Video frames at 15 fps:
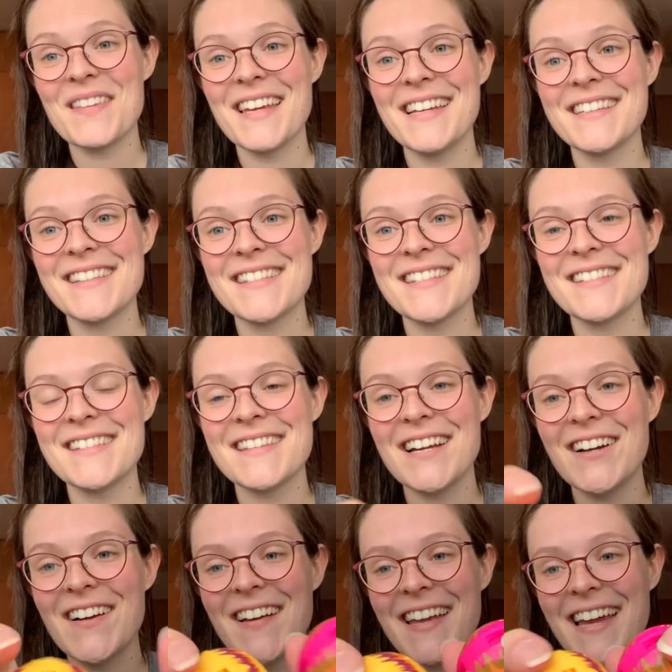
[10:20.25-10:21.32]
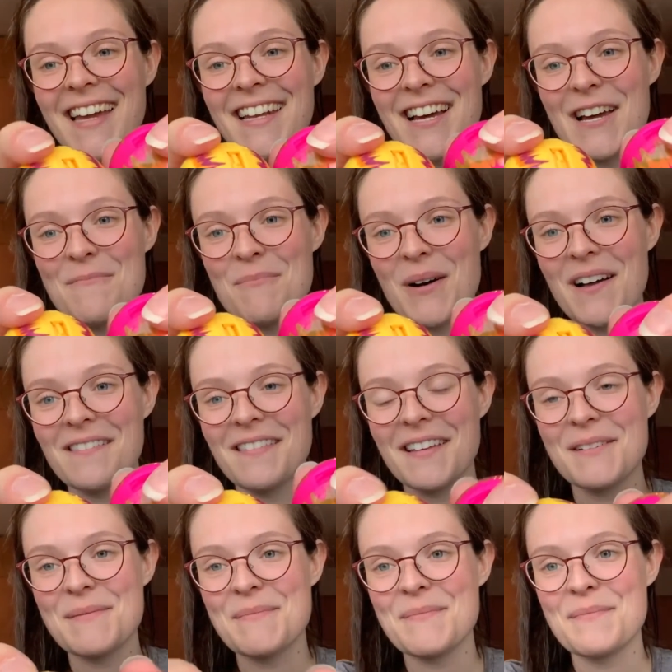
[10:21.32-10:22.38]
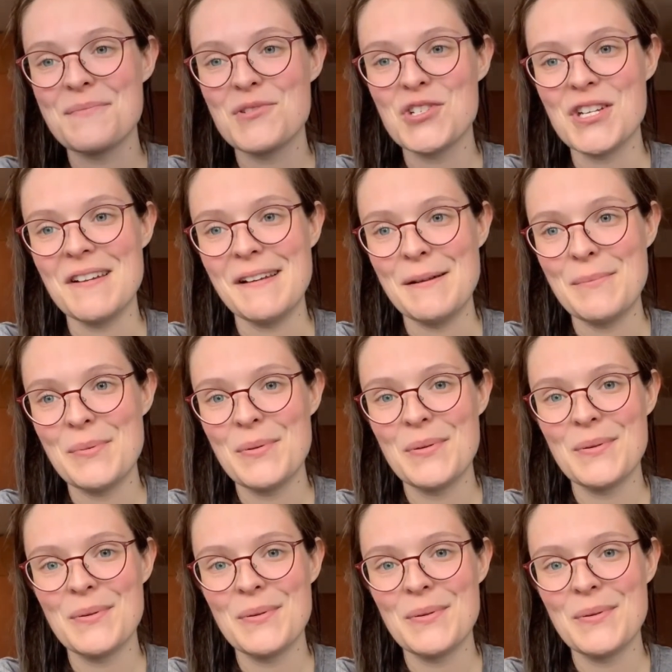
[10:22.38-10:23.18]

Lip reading: I bought them cheap